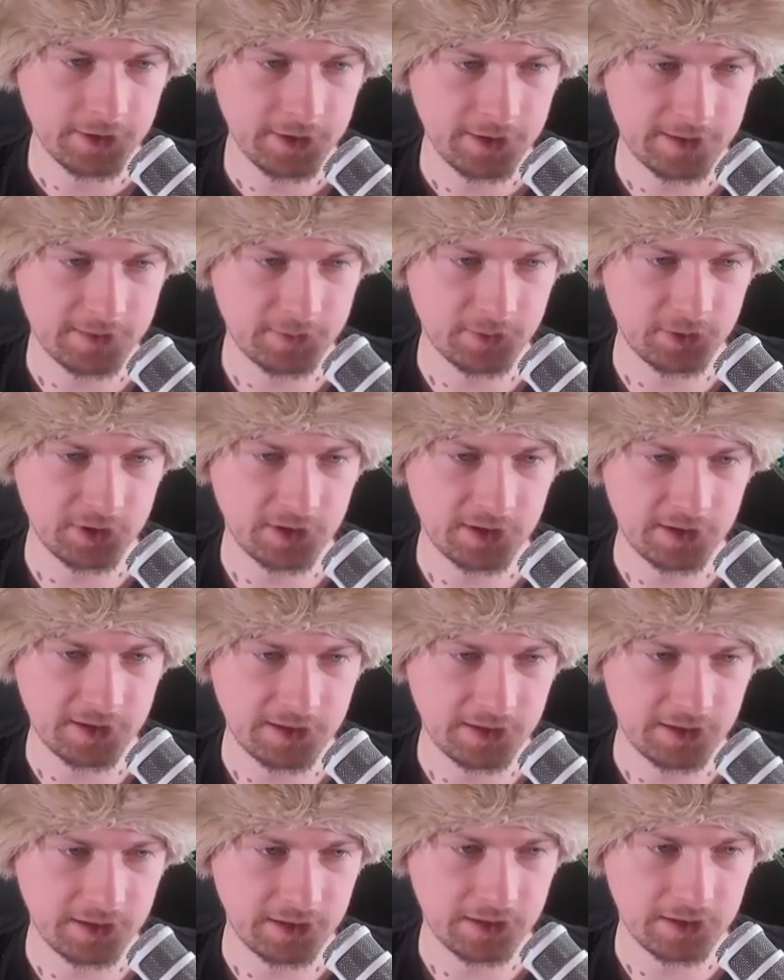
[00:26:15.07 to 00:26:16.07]
Especially that
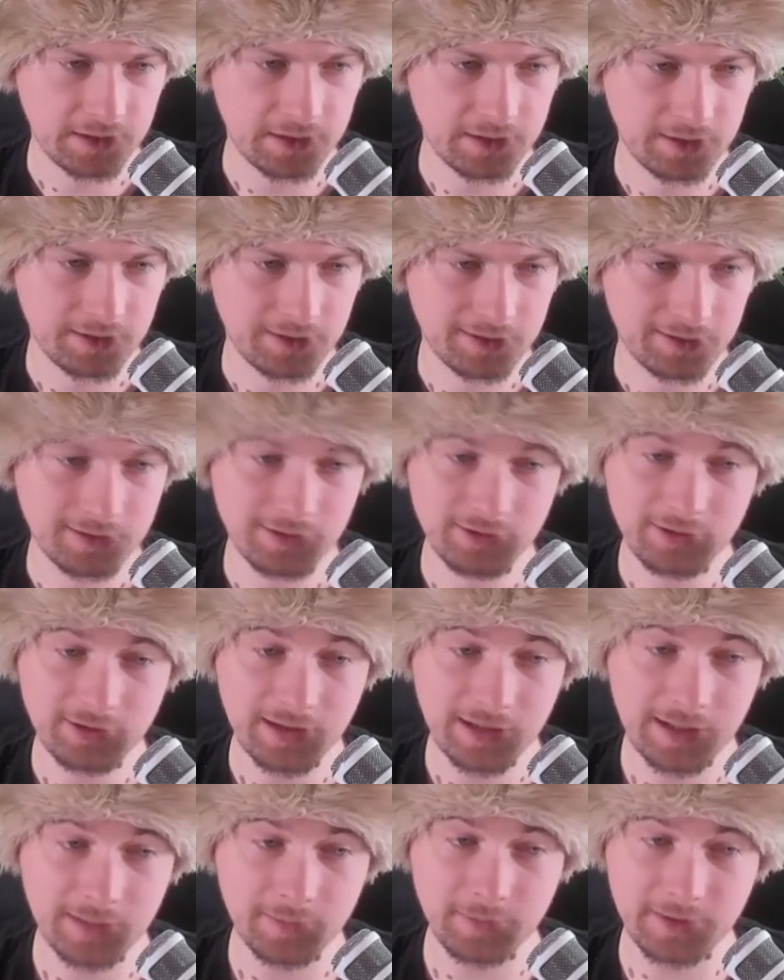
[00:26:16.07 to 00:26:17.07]
they are not
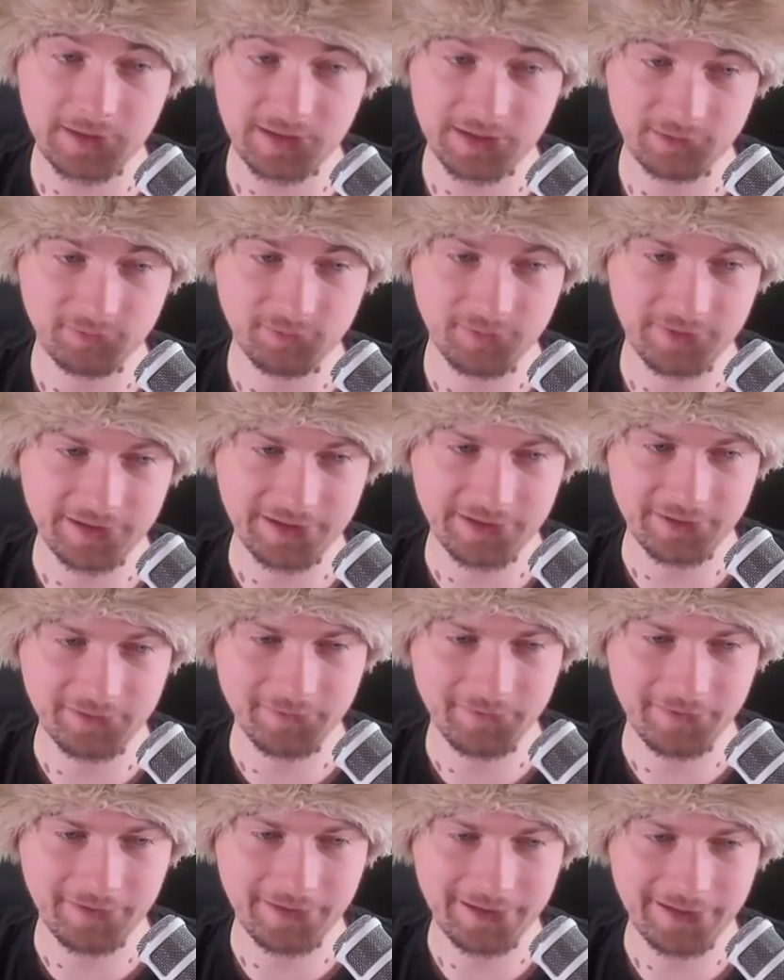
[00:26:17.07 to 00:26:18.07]
gonna be held by I
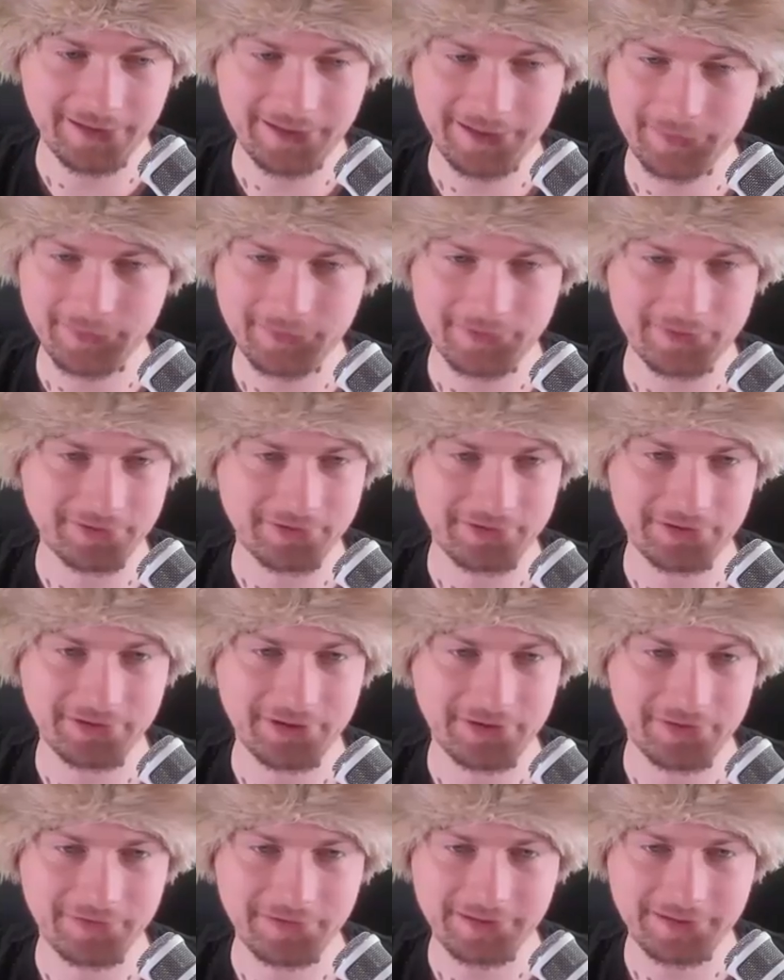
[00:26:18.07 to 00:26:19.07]
F I, I absolutely
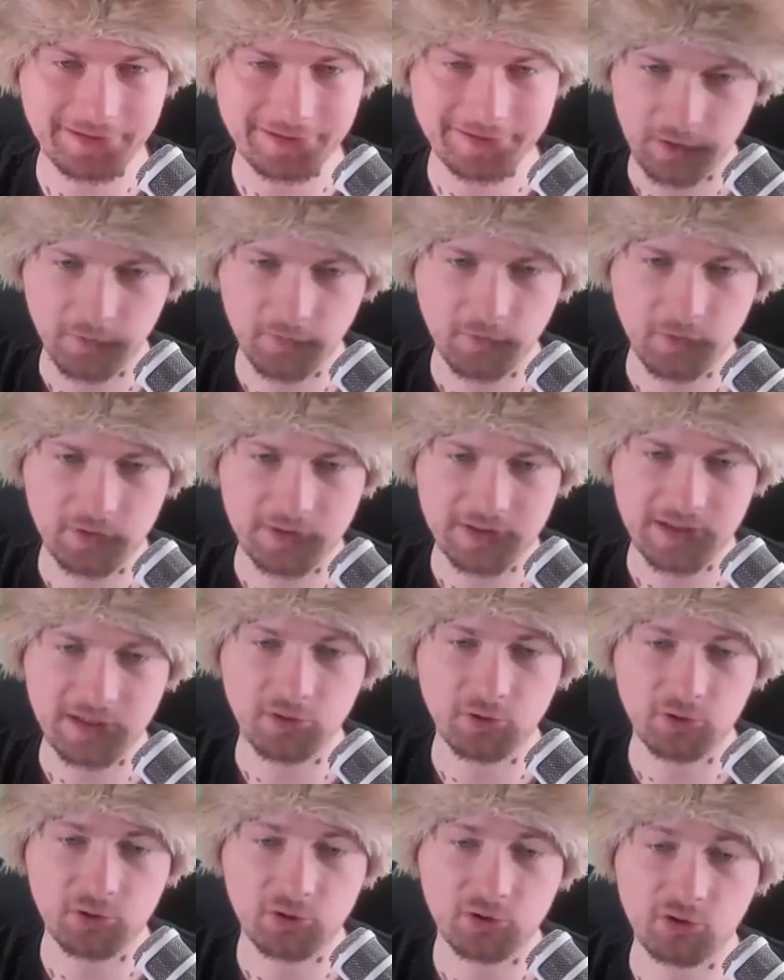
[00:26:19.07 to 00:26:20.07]
love it. And of course I
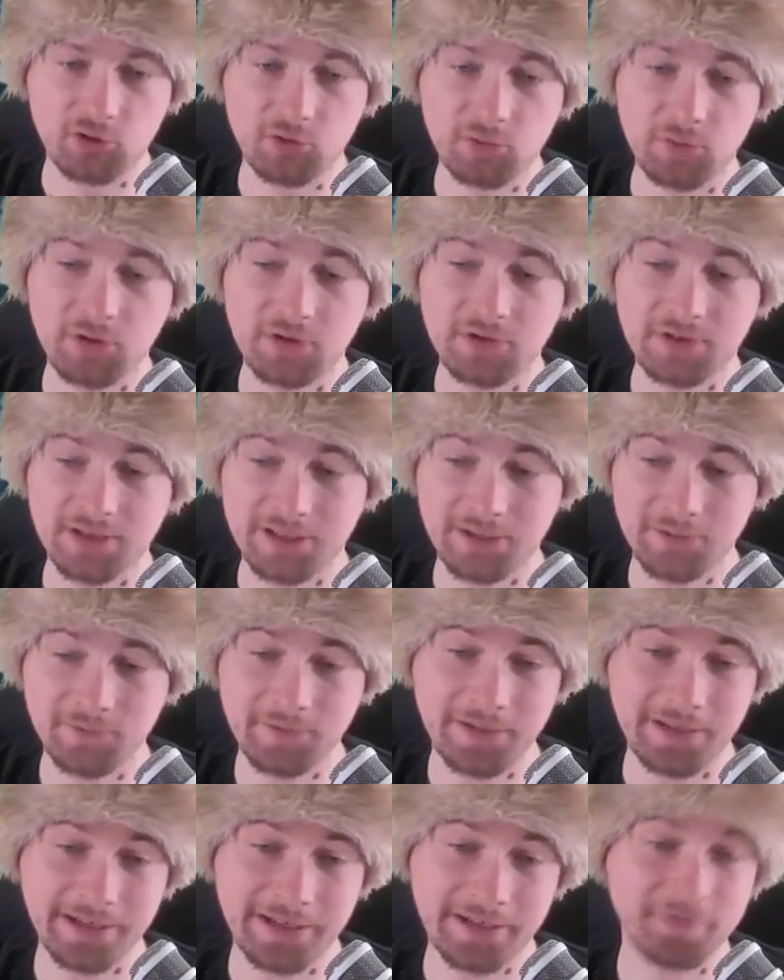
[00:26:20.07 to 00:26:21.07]
got trolled because I
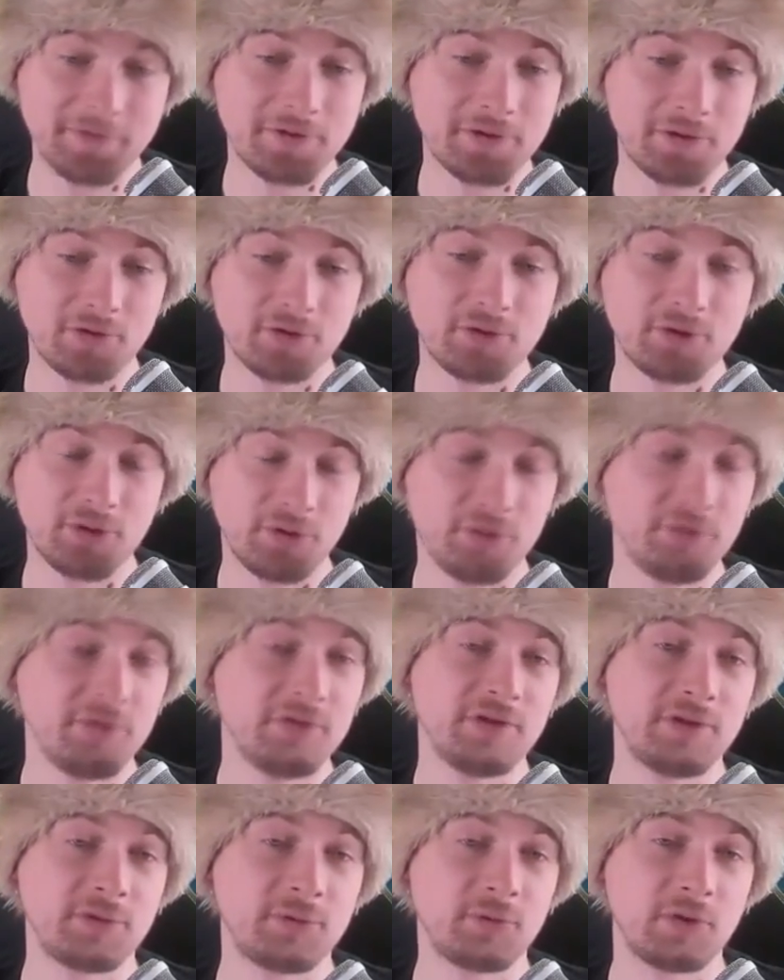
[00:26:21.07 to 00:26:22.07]
F I after all joined
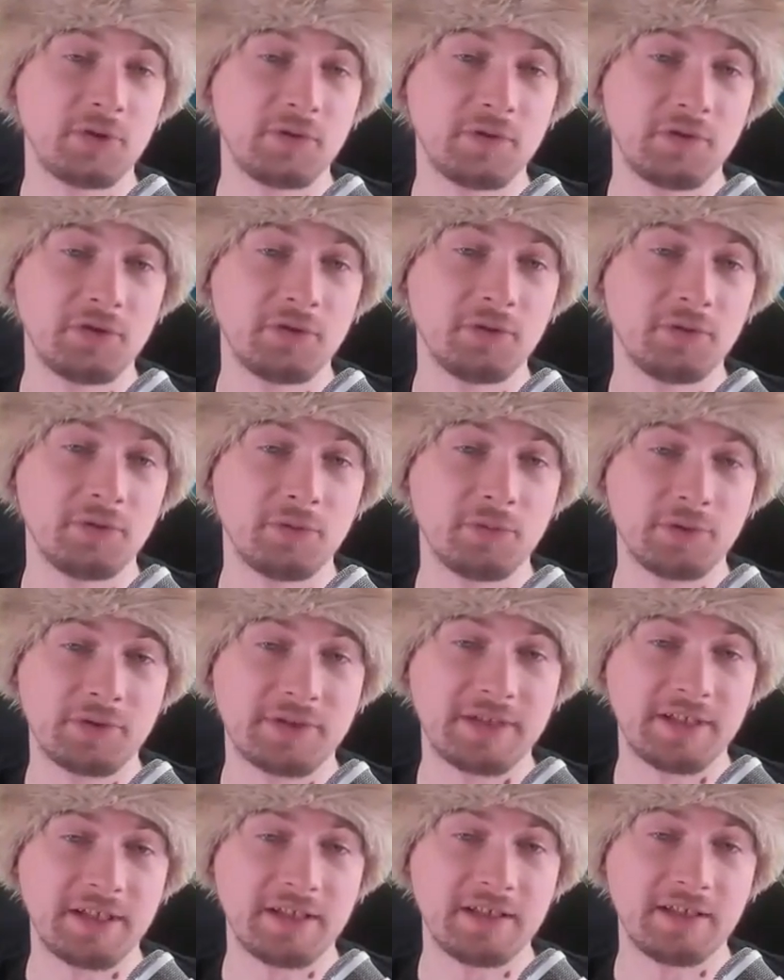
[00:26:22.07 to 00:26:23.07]
this war, even though it was
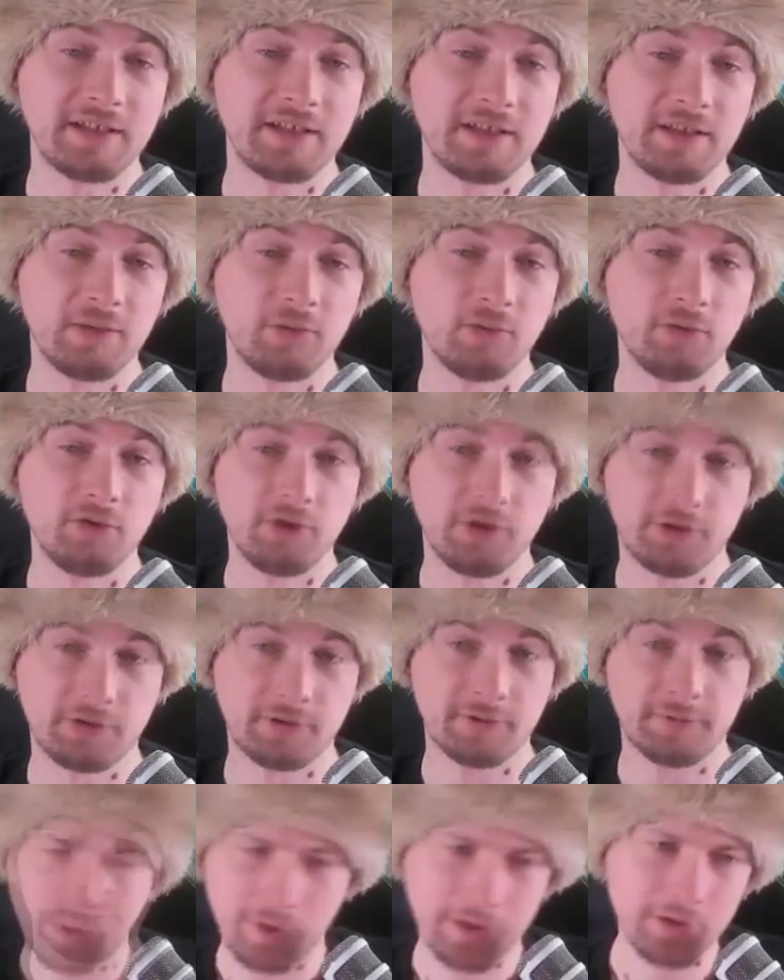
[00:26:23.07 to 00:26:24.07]
saying that they will not.
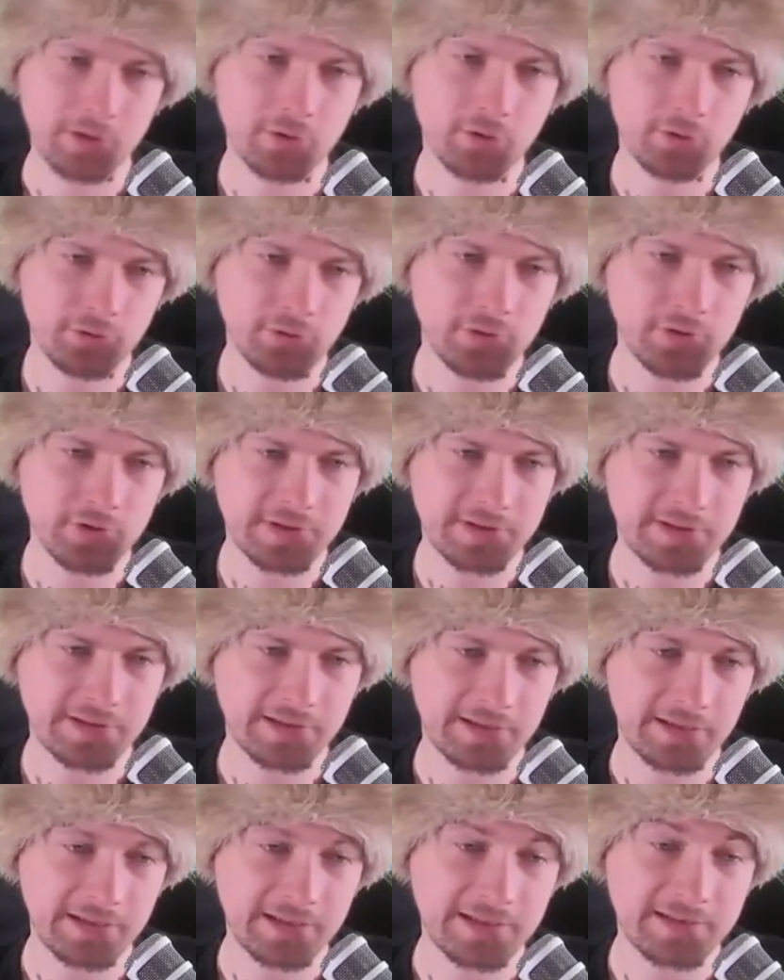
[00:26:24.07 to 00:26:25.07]
One good news is
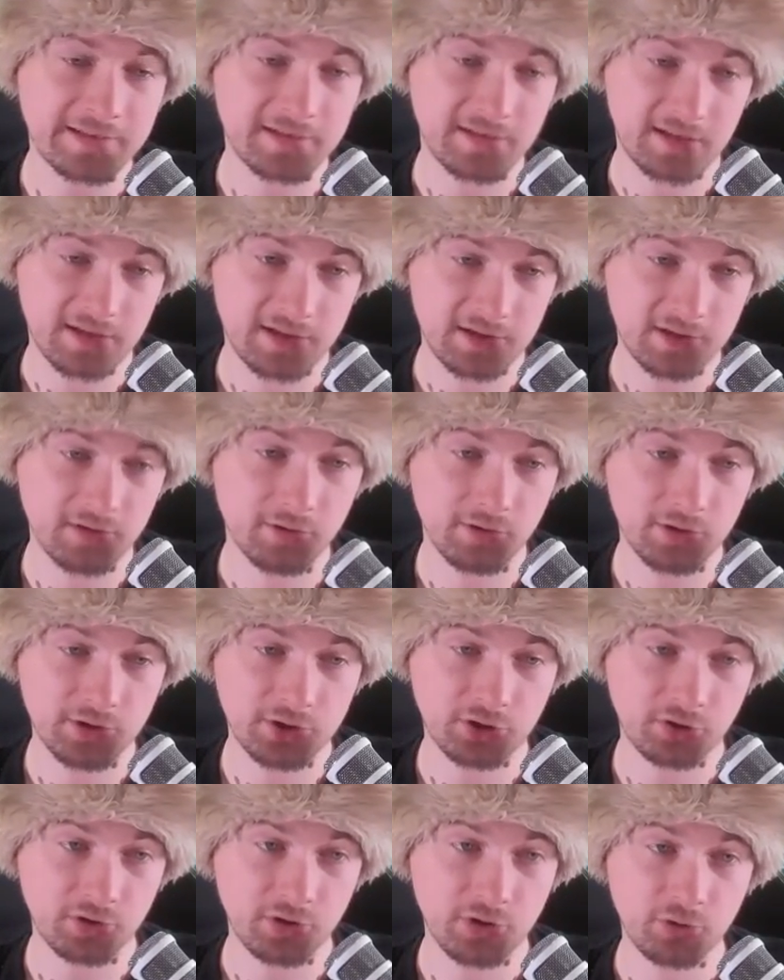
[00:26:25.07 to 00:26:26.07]
that I can start knowledge
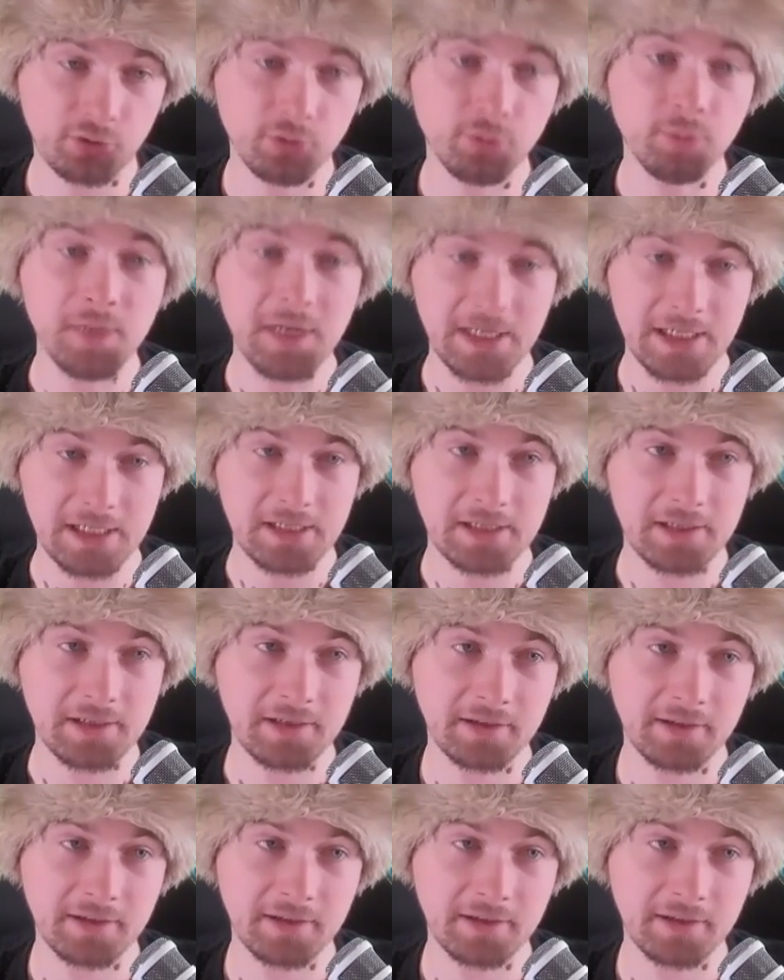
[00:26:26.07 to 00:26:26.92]
sharing to Ming.